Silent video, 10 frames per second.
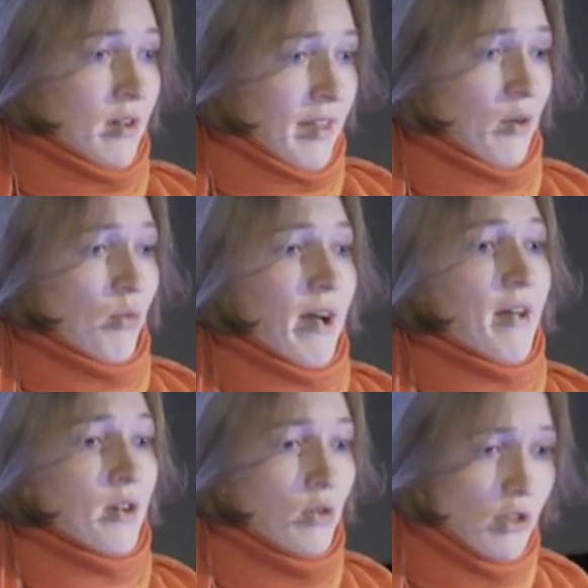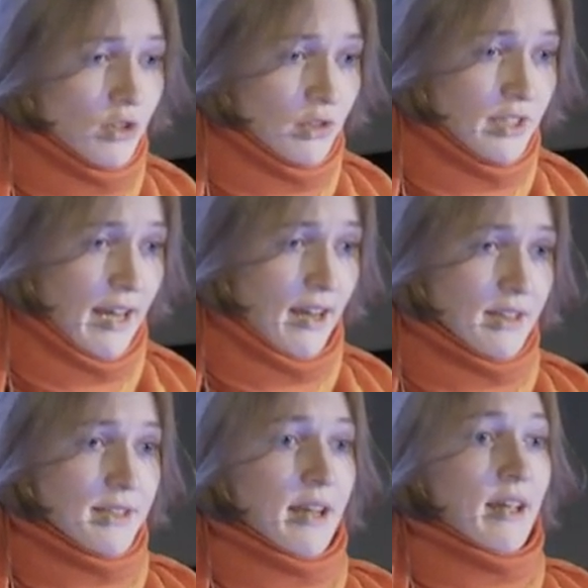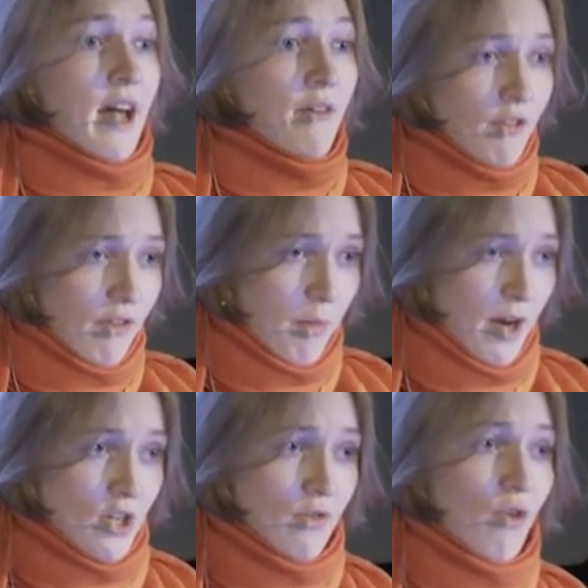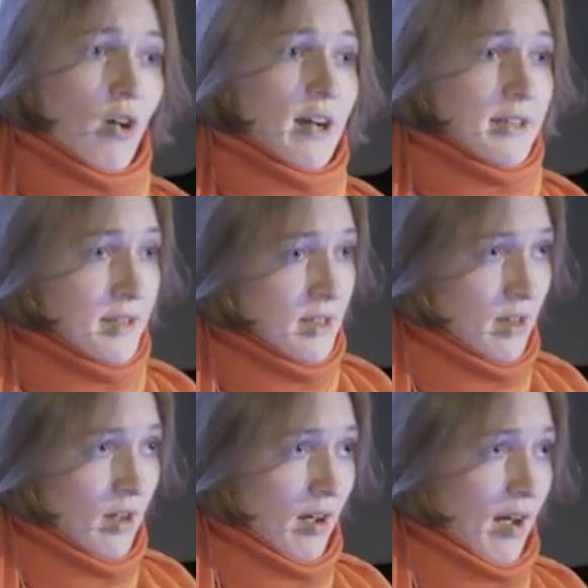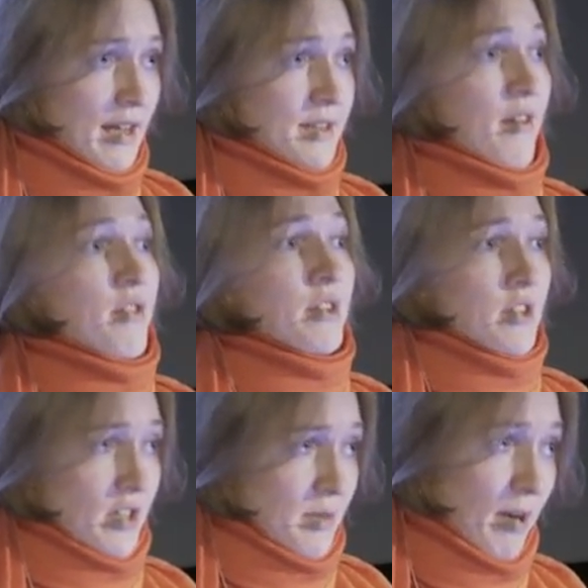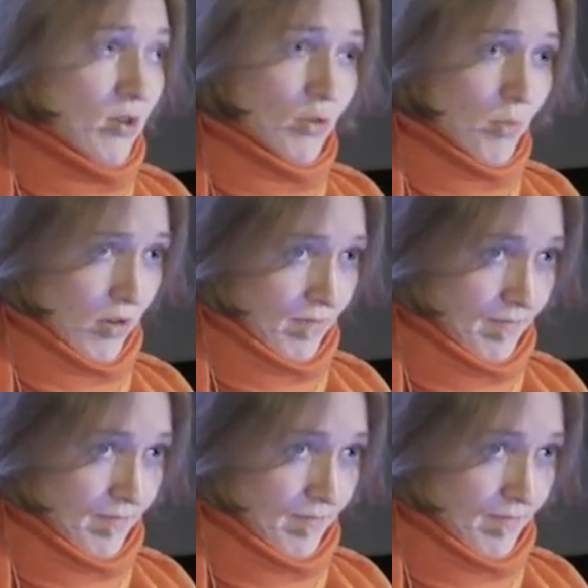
the, where the code contains enough information for us as the readers, but not more.